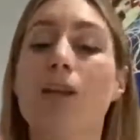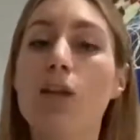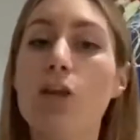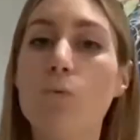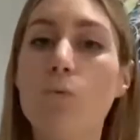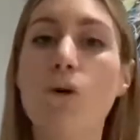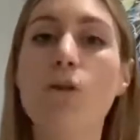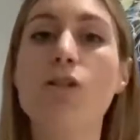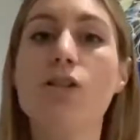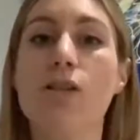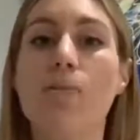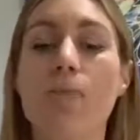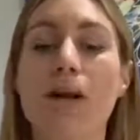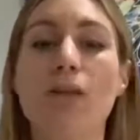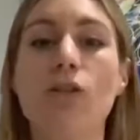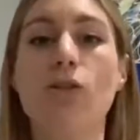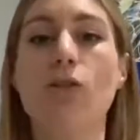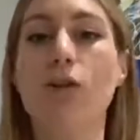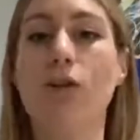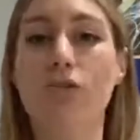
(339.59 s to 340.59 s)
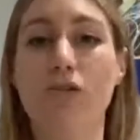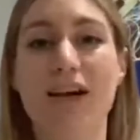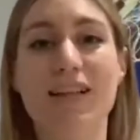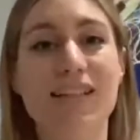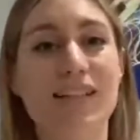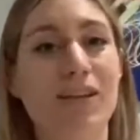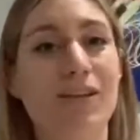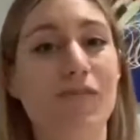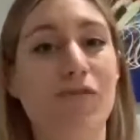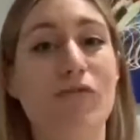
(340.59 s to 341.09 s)
You want to make sure the
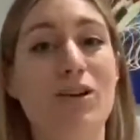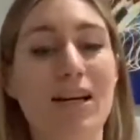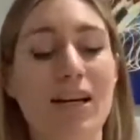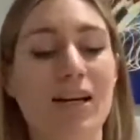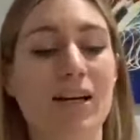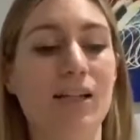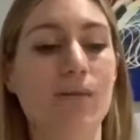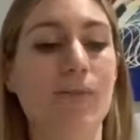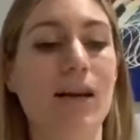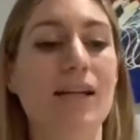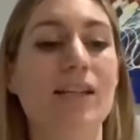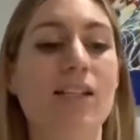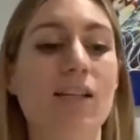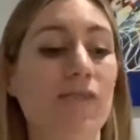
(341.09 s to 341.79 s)
crate's in a really nice place,